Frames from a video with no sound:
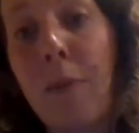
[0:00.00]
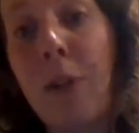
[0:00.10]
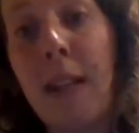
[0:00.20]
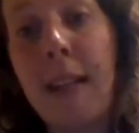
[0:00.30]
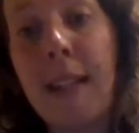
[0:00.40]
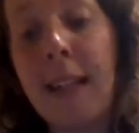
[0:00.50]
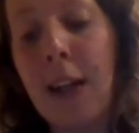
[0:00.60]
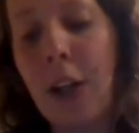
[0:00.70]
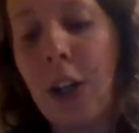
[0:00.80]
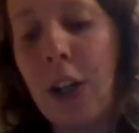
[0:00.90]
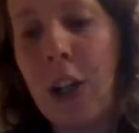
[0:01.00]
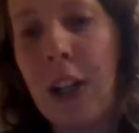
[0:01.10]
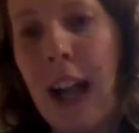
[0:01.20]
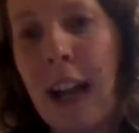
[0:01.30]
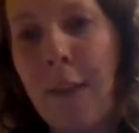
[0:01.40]
Resist the urge to
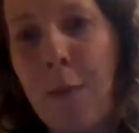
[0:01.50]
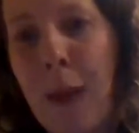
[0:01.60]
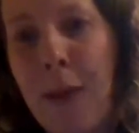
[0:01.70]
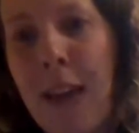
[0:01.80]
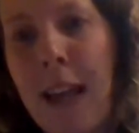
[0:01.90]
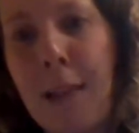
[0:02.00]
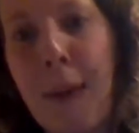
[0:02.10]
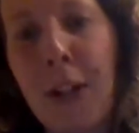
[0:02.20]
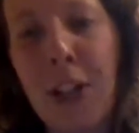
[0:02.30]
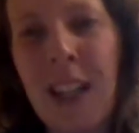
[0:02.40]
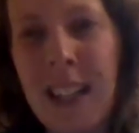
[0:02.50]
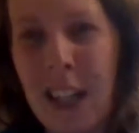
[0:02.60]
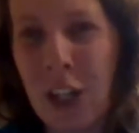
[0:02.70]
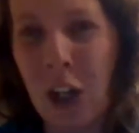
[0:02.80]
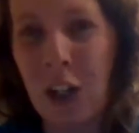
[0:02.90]
kind of play with it, especially as it
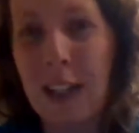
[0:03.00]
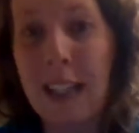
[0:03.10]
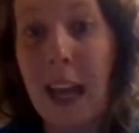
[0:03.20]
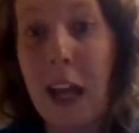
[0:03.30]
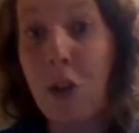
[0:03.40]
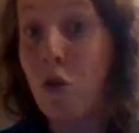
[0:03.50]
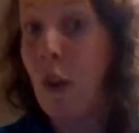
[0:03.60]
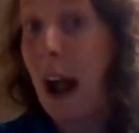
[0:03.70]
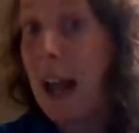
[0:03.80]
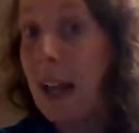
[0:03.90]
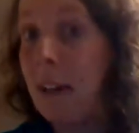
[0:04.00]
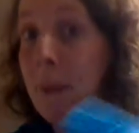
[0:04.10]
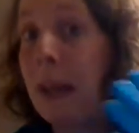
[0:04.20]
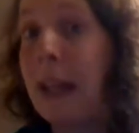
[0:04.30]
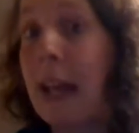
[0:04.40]
starts to get dry and
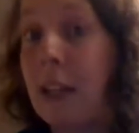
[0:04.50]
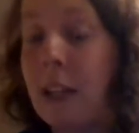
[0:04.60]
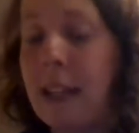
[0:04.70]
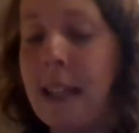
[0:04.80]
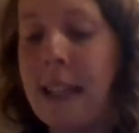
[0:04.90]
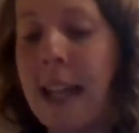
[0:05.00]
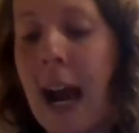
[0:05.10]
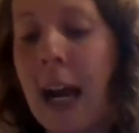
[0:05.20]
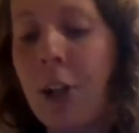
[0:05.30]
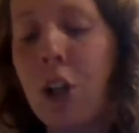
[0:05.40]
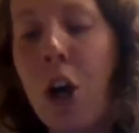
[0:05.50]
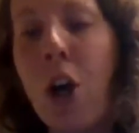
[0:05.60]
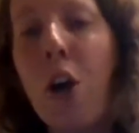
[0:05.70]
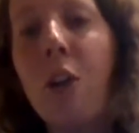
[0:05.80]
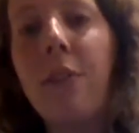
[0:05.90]
begins to detach.
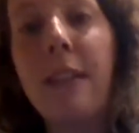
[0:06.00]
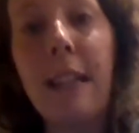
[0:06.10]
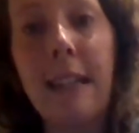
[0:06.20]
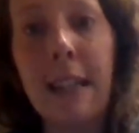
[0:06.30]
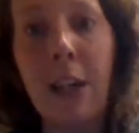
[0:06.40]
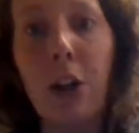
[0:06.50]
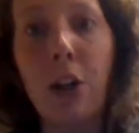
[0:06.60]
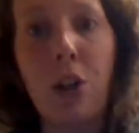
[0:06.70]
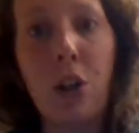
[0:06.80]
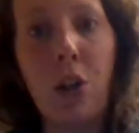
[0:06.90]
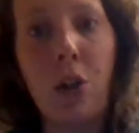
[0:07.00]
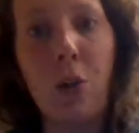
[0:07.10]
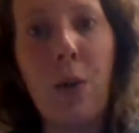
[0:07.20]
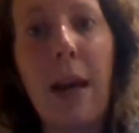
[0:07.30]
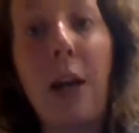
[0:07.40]
Resist the urge
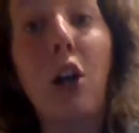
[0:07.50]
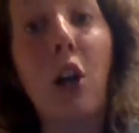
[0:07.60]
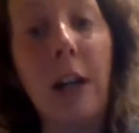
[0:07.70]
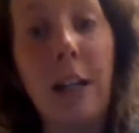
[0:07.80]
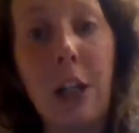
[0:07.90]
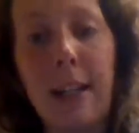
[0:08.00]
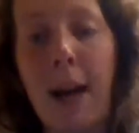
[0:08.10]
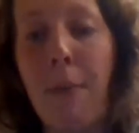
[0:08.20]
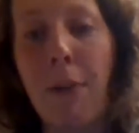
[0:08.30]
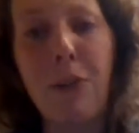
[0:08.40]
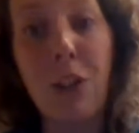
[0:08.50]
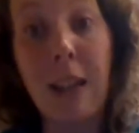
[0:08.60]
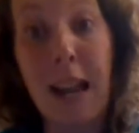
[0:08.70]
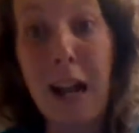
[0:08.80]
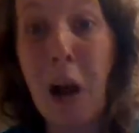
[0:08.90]
to encourage it to come off. Just
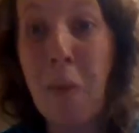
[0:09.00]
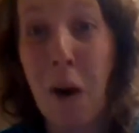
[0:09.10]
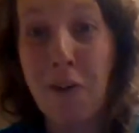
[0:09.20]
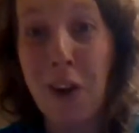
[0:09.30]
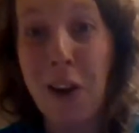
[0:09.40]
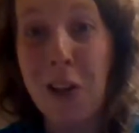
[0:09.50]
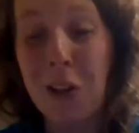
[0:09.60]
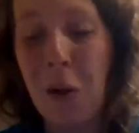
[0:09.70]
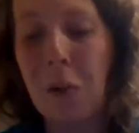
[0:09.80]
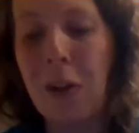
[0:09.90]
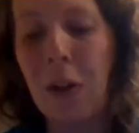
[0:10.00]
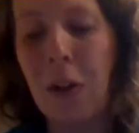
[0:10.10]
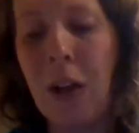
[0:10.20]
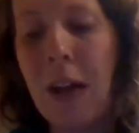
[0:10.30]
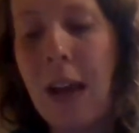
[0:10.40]
let it come off on its own. It'll
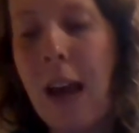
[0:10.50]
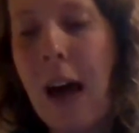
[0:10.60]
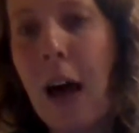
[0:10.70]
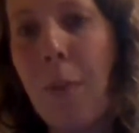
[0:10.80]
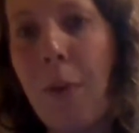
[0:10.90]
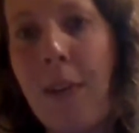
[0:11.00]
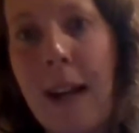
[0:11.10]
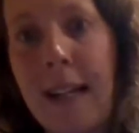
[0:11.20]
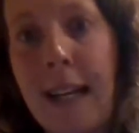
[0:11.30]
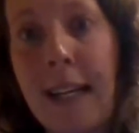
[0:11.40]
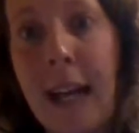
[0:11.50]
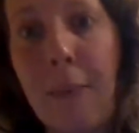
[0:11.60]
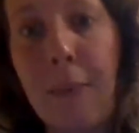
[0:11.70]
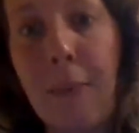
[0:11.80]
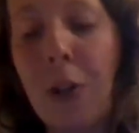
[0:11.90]
help prevent any
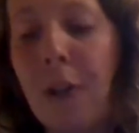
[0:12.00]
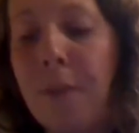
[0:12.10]
damage.